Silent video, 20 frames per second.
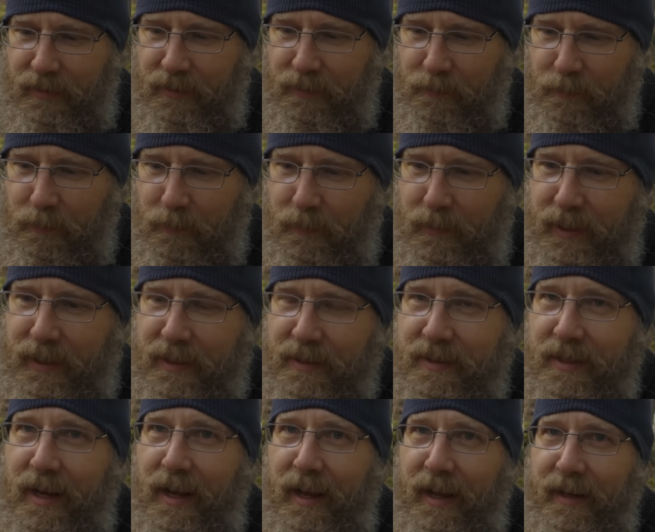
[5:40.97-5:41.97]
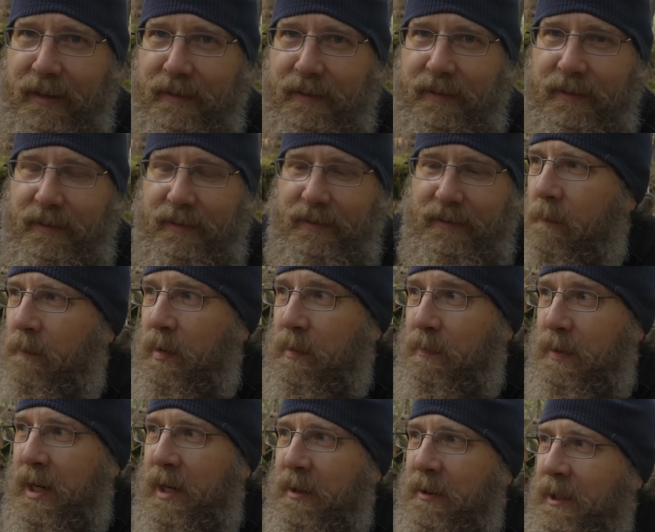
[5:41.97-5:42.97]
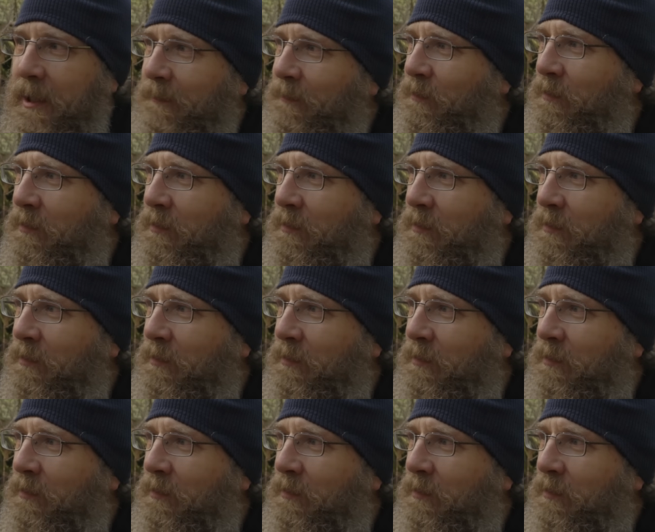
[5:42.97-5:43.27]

when it's hot, but apparently